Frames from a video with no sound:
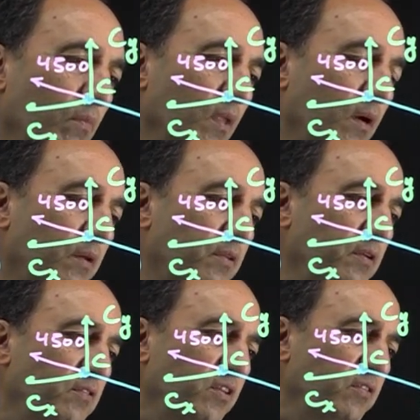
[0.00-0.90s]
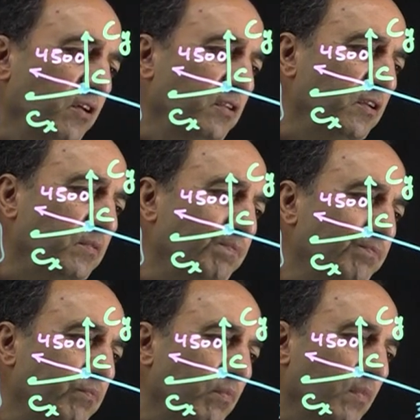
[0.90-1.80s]
3,600.
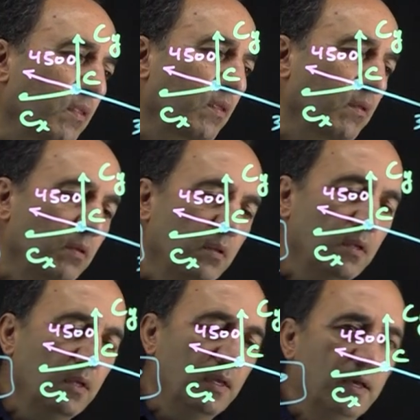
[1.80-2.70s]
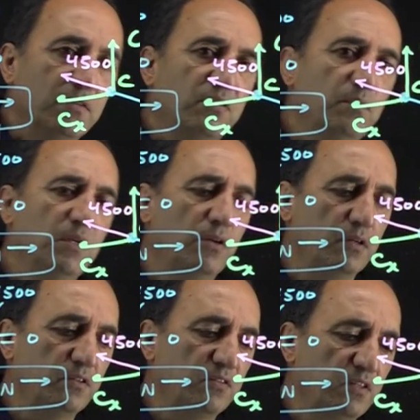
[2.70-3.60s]
And
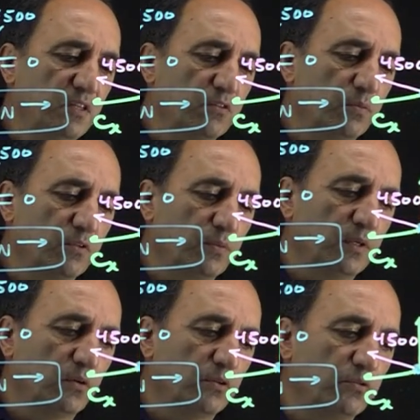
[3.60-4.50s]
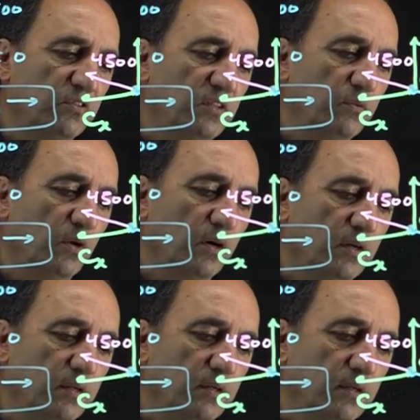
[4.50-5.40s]
similarly, Cx must be equal to Cy. By